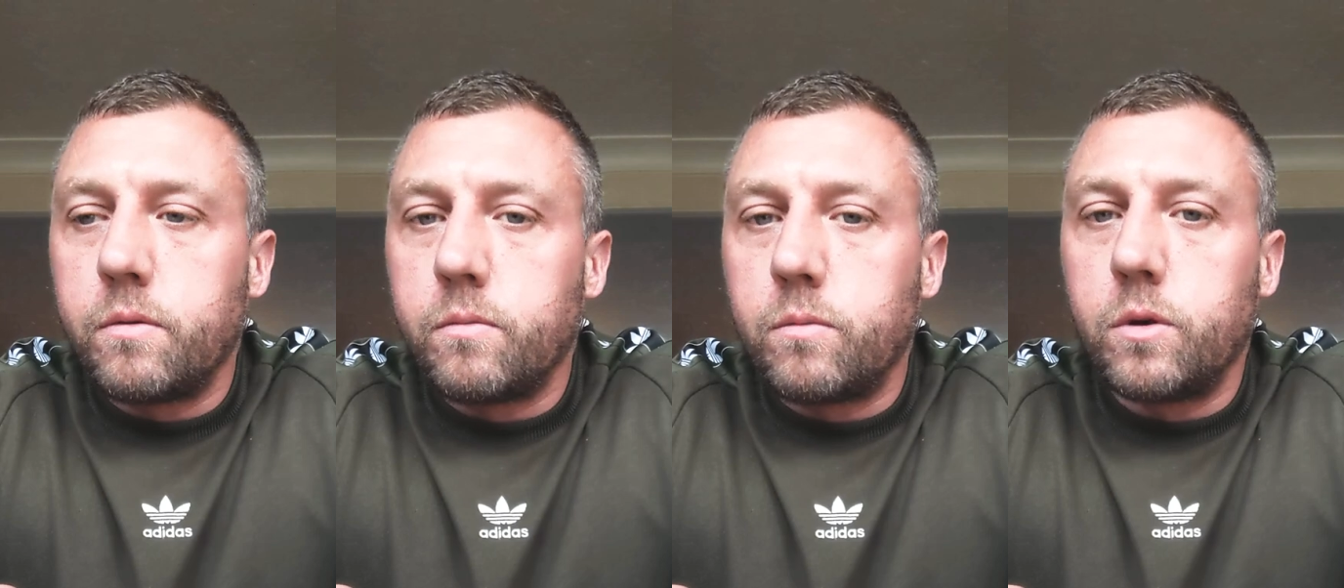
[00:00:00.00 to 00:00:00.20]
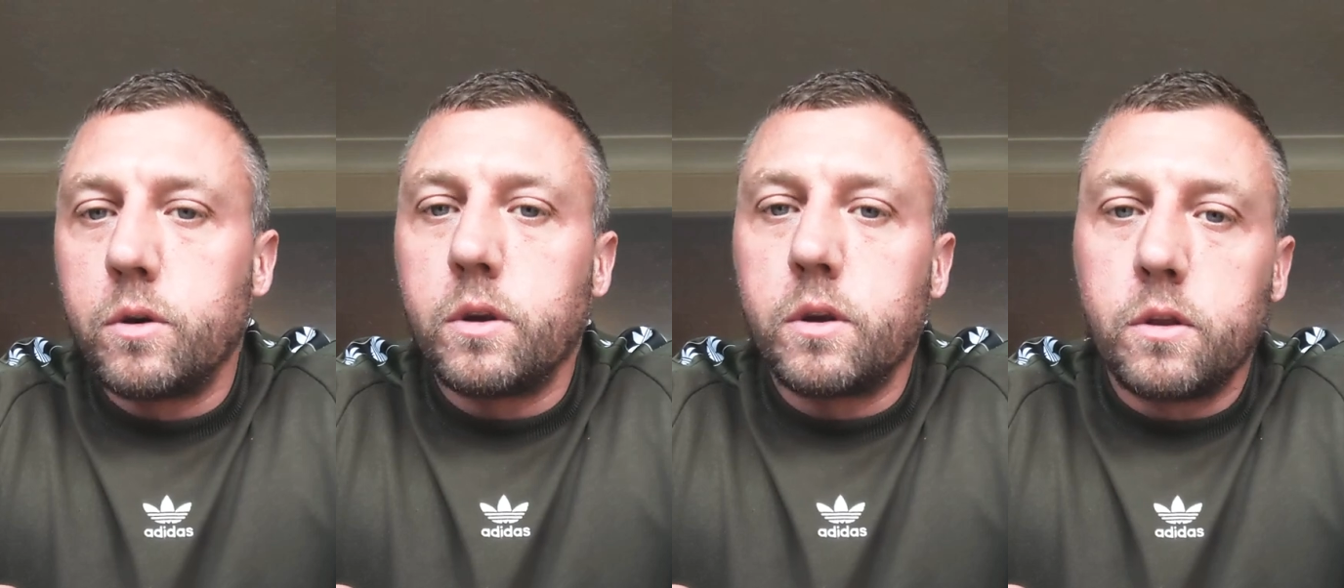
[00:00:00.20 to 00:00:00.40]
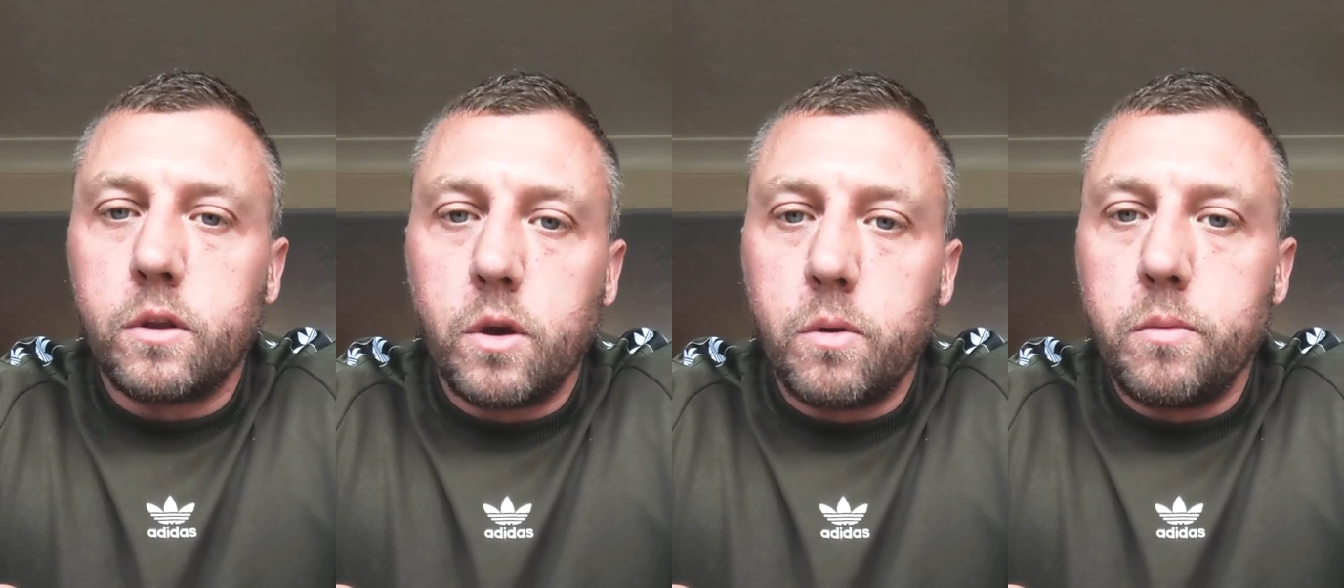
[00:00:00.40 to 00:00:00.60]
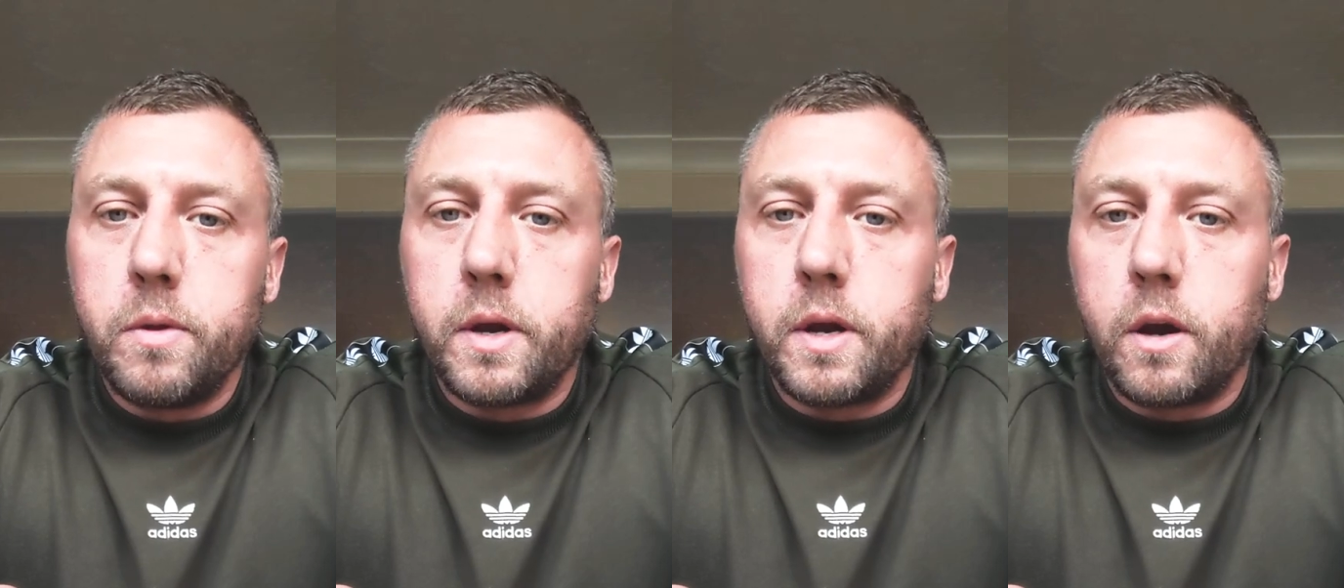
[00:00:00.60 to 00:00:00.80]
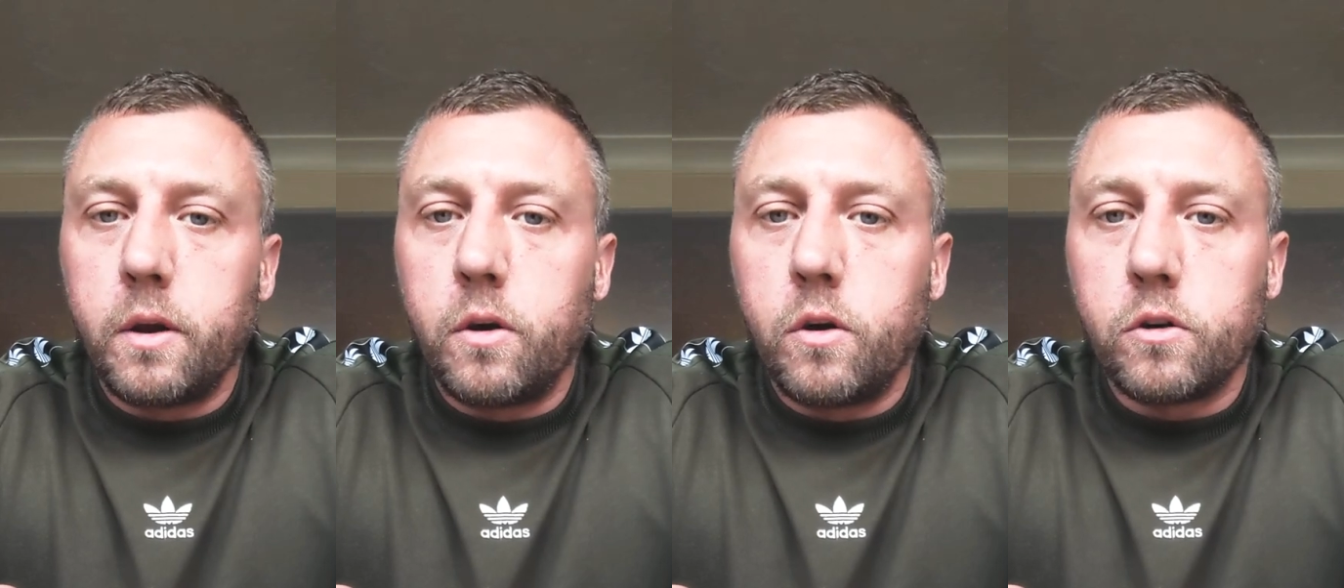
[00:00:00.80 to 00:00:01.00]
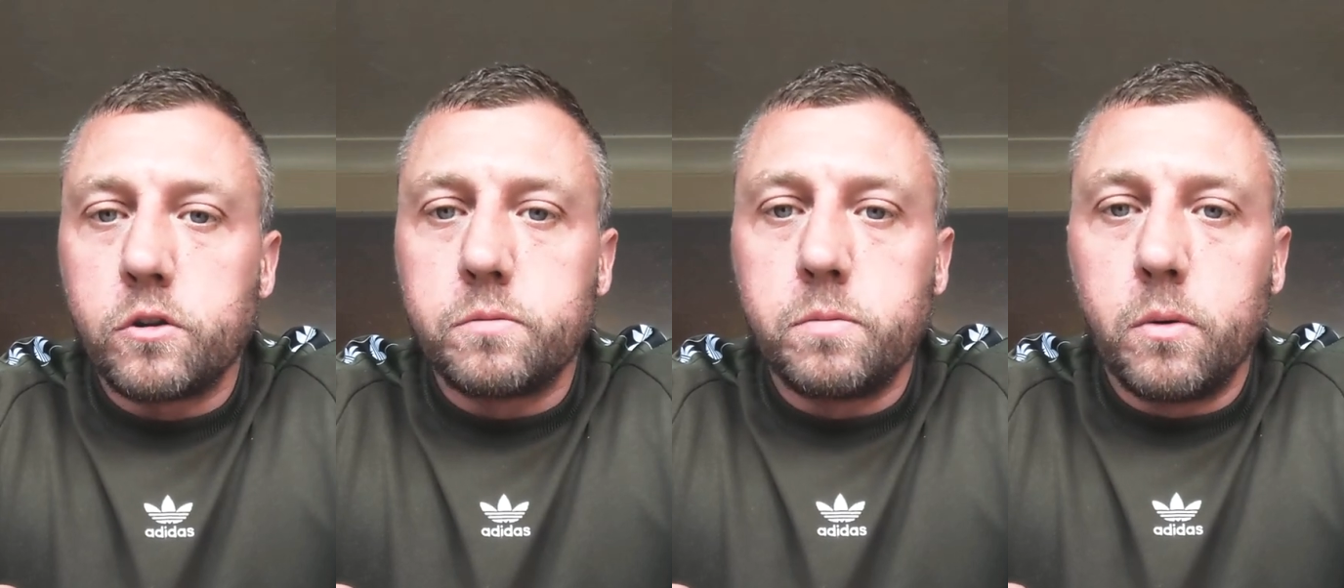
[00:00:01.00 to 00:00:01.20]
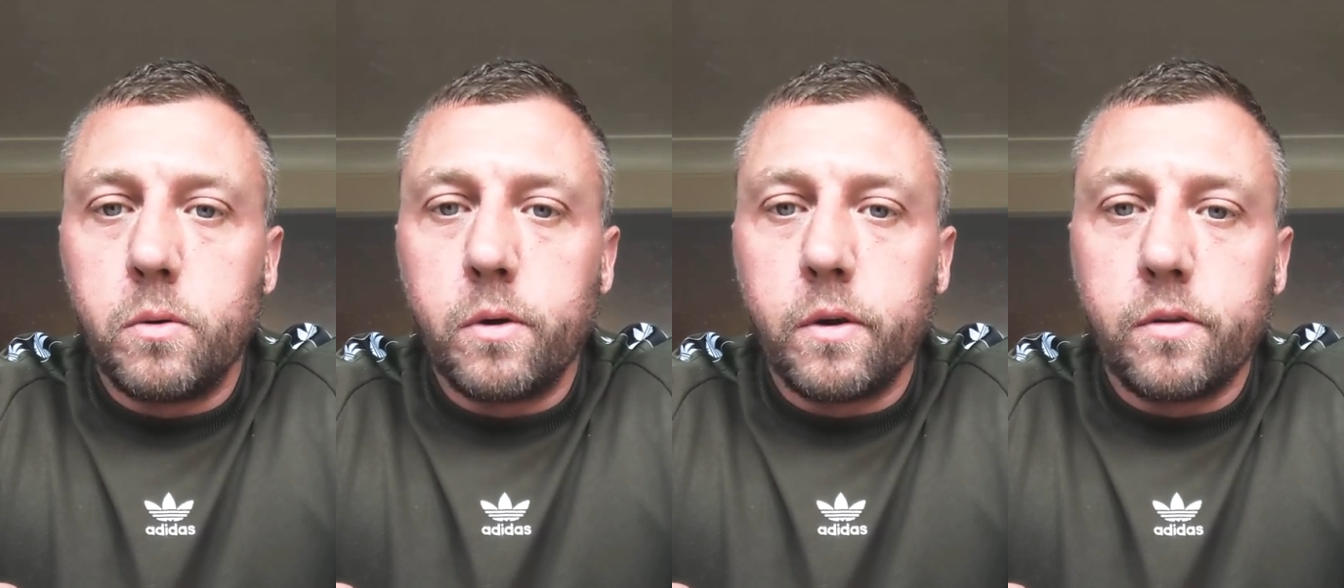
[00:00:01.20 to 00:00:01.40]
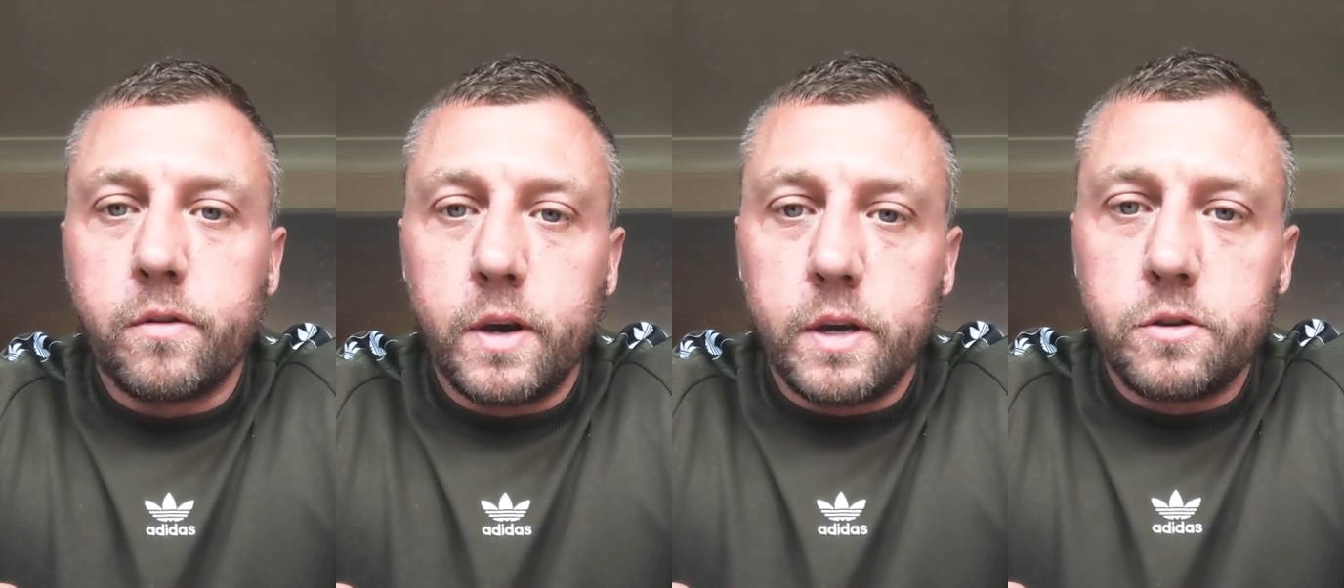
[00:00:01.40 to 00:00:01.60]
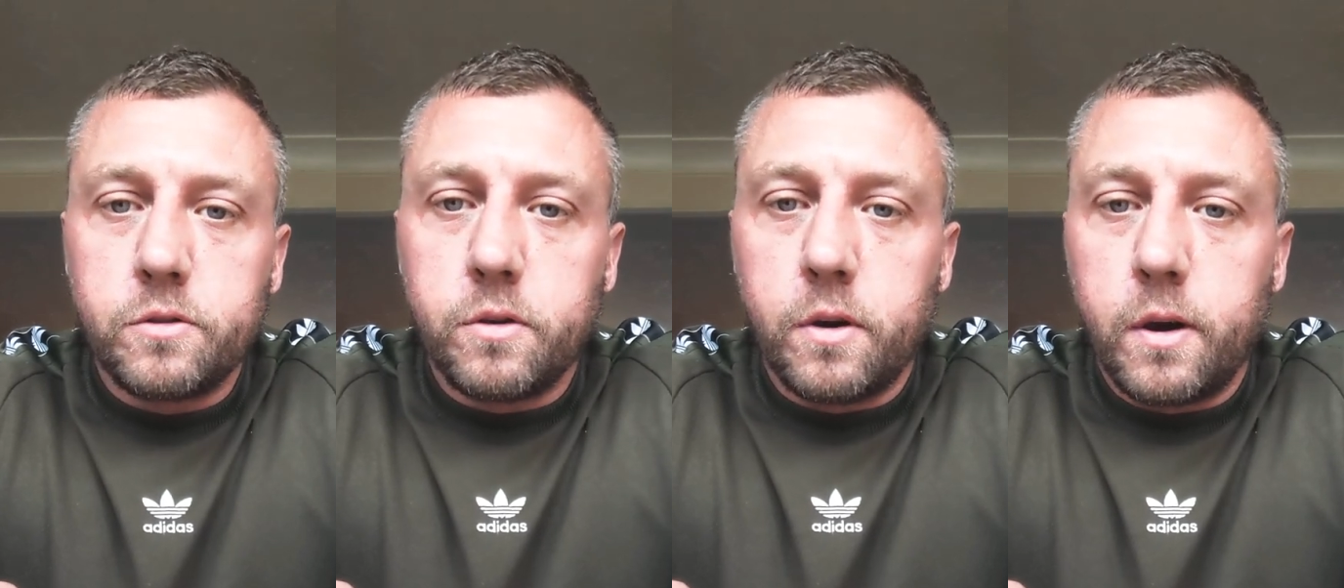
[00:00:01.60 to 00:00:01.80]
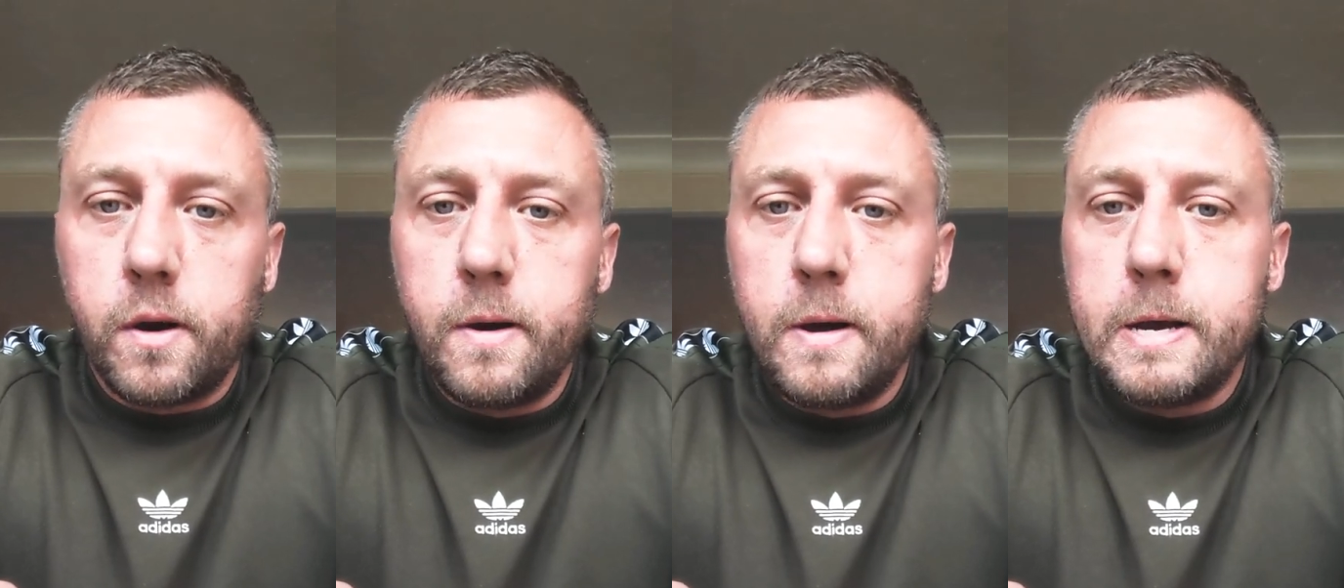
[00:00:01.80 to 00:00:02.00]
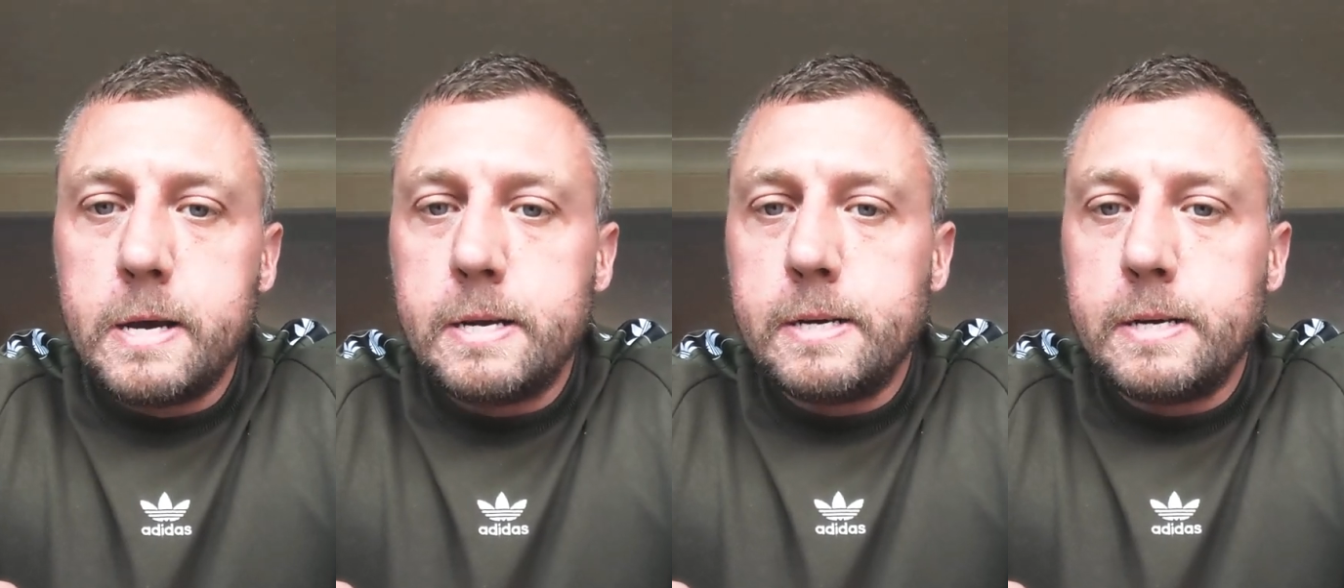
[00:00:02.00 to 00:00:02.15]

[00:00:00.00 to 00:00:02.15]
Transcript: what do you do when you go to hospital, etc.